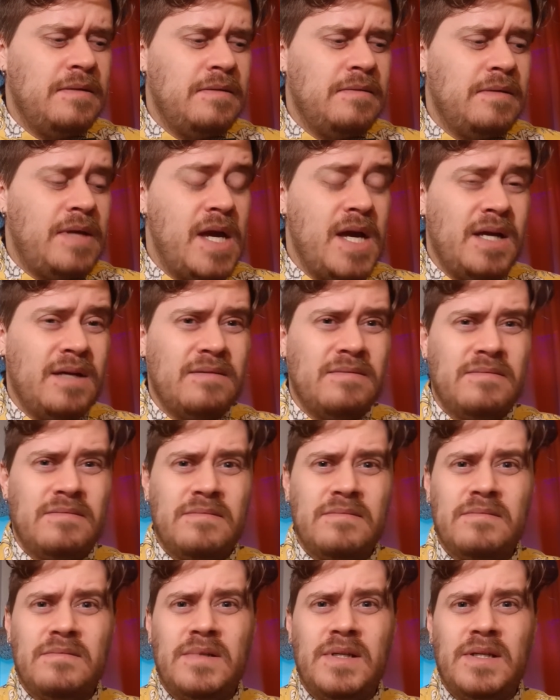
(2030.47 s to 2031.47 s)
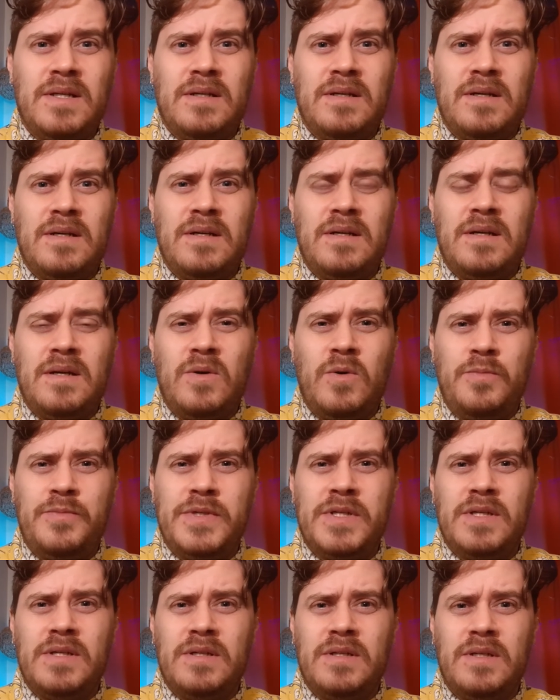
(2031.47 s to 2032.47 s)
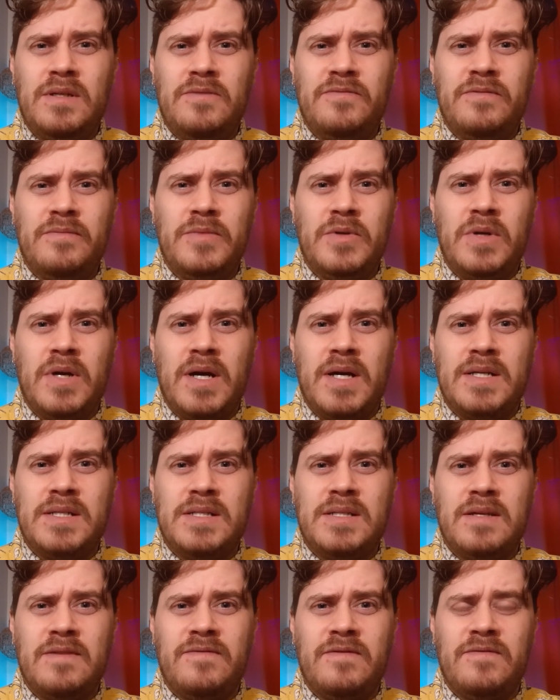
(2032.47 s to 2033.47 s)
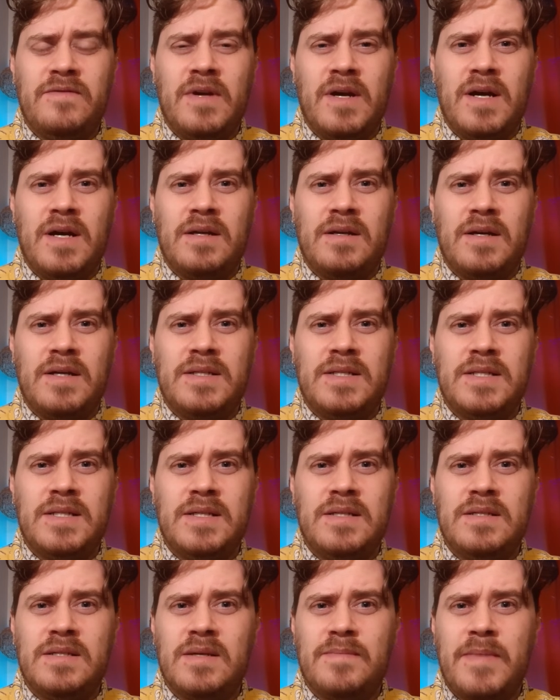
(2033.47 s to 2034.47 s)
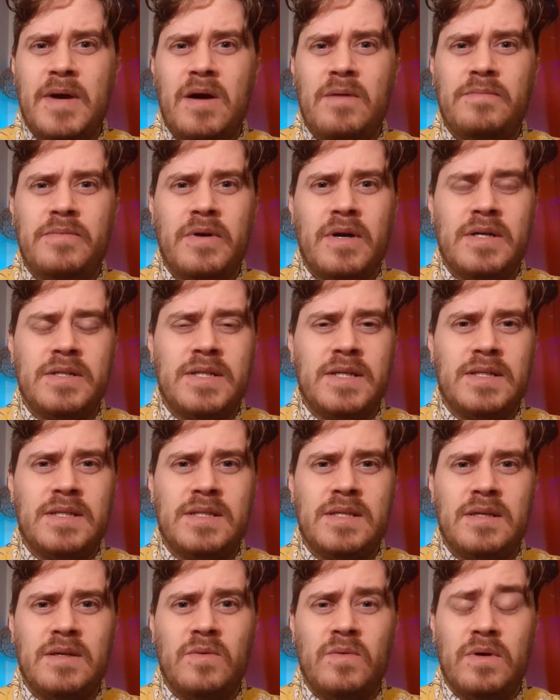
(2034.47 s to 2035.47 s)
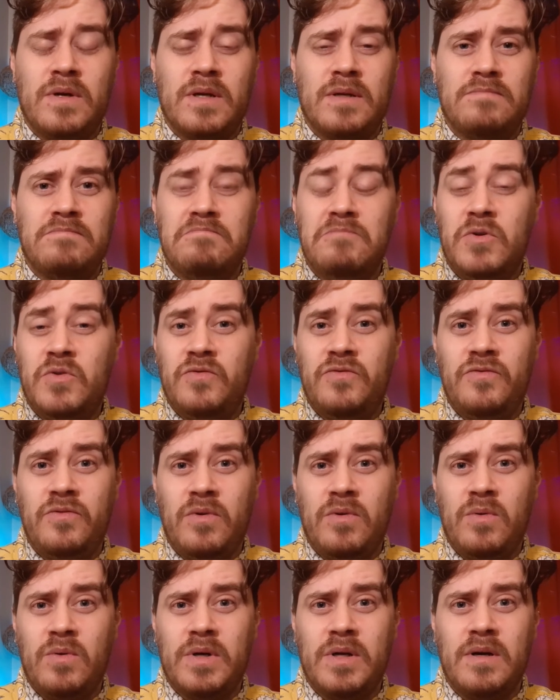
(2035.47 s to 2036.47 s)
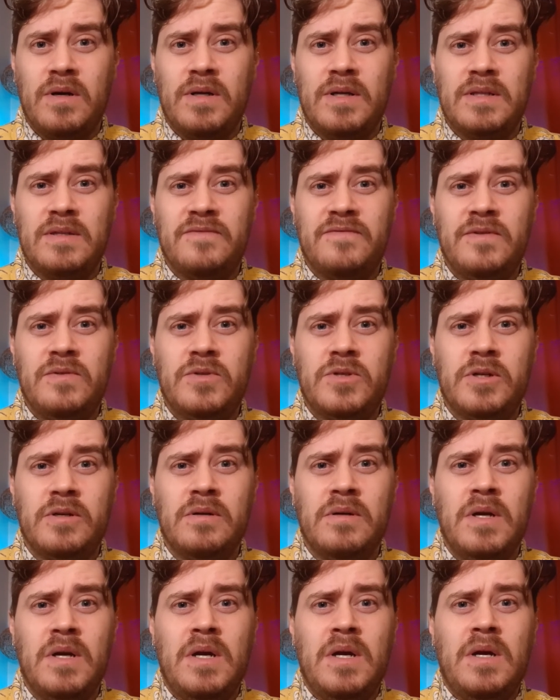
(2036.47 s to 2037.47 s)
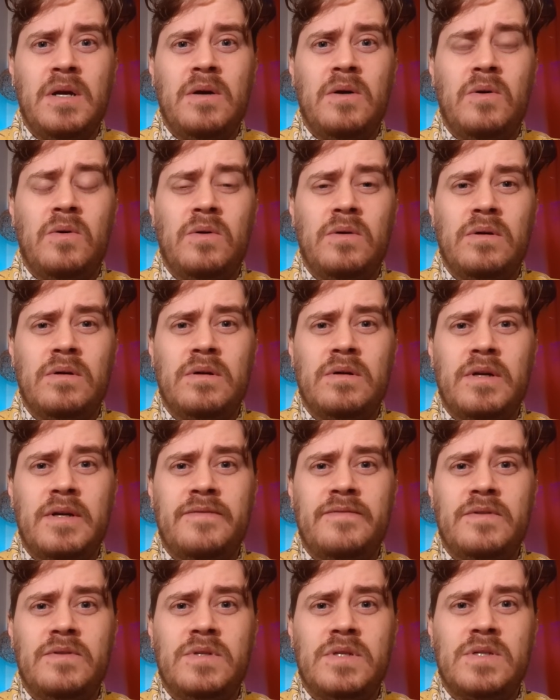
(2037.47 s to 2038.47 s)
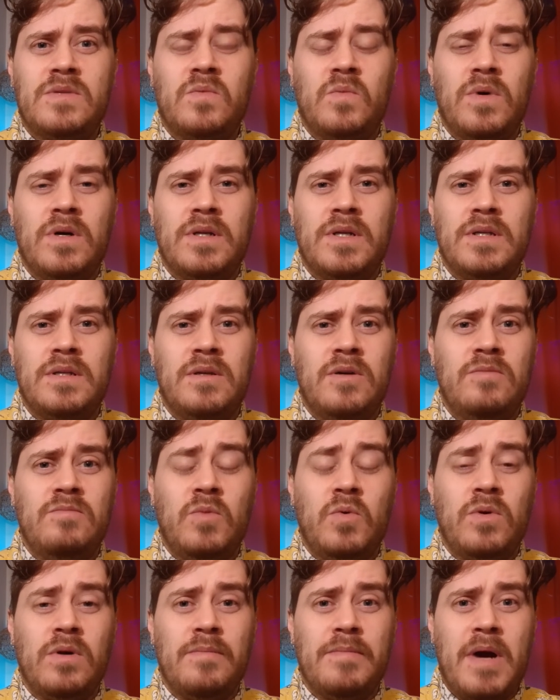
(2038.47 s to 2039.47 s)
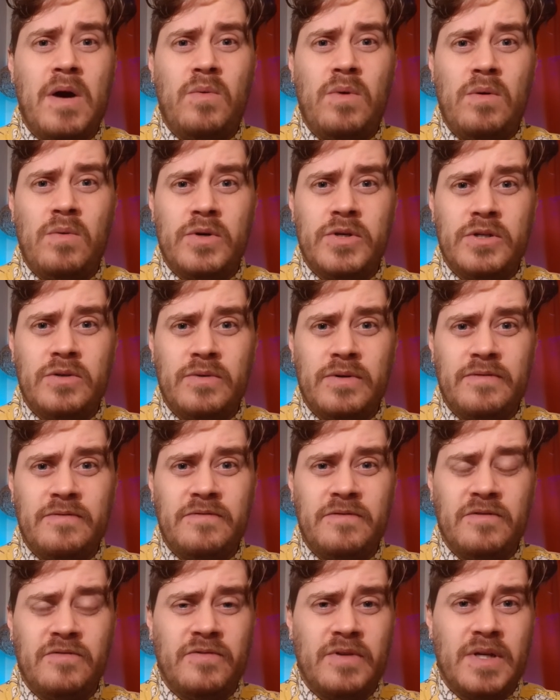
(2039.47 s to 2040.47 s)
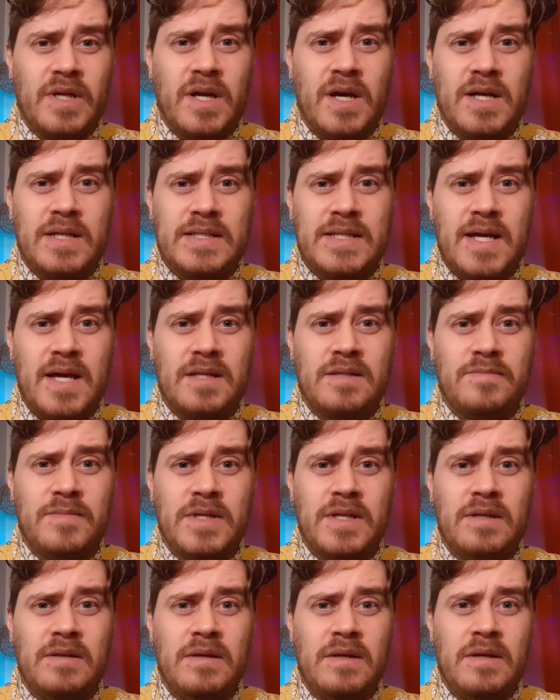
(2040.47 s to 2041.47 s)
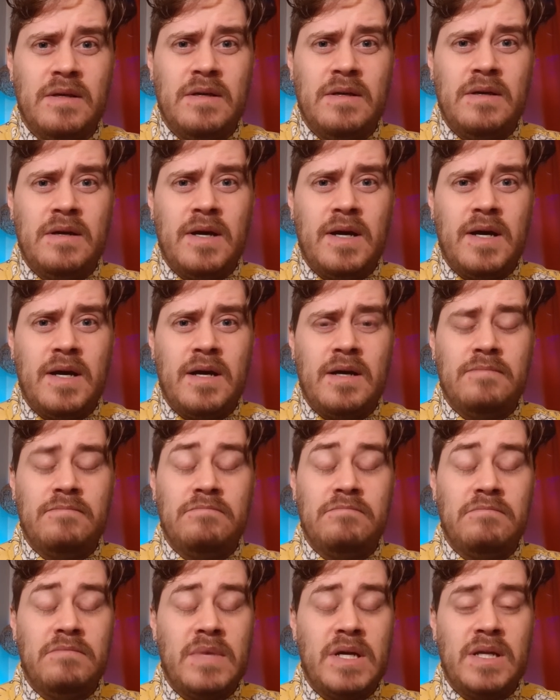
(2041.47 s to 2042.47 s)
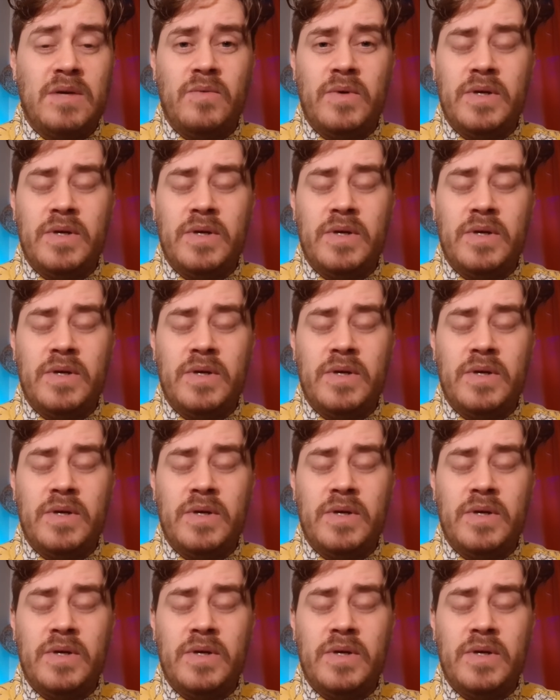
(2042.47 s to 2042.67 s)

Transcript: yeah, I hope to hear from you guys if you've got ideas about projects that you want to move forward on in the future, or if you just want to know more about what we're doing. Feel free to contact me any way